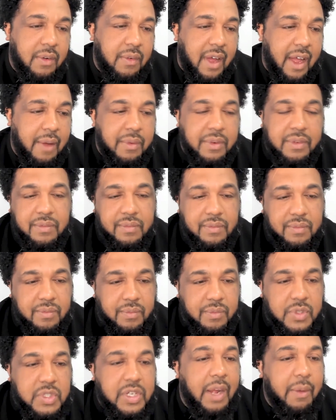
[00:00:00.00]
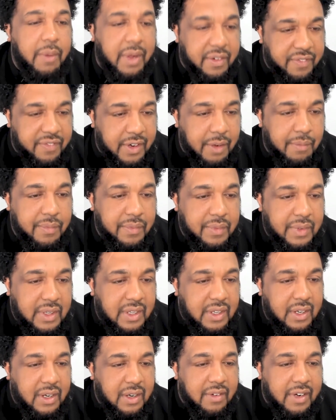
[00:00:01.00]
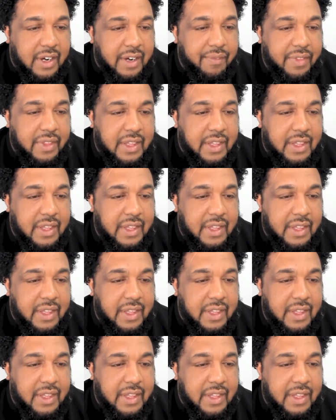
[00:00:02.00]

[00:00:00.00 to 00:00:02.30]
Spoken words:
I would shy away from, right?